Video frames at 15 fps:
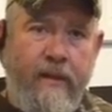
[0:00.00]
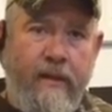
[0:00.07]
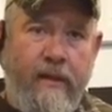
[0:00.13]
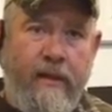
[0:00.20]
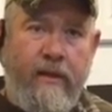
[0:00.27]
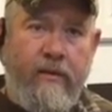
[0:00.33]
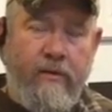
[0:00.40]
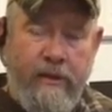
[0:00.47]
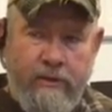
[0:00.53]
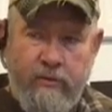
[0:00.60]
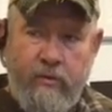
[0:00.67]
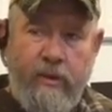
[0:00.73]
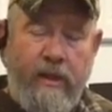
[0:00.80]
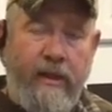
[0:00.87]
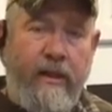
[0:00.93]
You know, it's
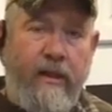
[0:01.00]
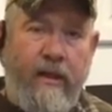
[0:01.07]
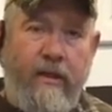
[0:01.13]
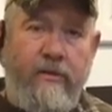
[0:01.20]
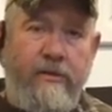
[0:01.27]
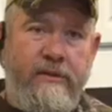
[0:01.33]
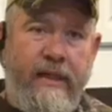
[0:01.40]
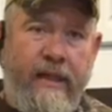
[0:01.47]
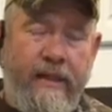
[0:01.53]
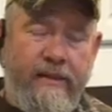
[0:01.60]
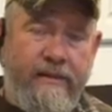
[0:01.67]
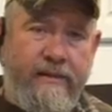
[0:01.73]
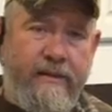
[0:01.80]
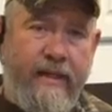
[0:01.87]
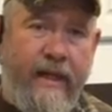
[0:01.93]
really close. Now
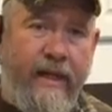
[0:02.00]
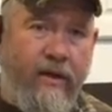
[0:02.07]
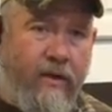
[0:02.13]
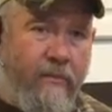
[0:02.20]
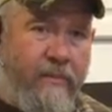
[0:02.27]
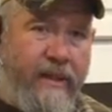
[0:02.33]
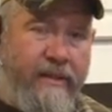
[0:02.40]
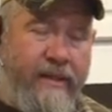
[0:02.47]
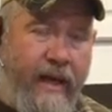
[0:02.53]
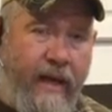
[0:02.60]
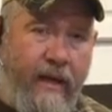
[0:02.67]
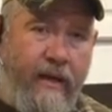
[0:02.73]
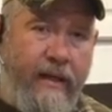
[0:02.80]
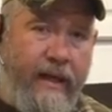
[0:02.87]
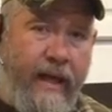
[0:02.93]
let's take our
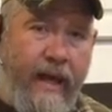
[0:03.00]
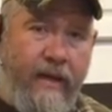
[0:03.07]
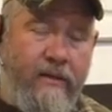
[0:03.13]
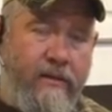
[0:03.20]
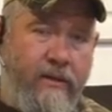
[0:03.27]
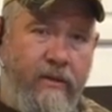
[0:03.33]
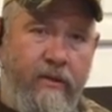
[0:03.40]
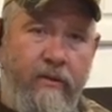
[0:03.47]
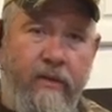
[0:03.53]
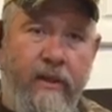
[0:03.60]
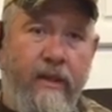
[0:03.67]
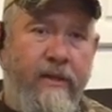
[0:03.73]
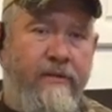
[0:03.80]
mentality out to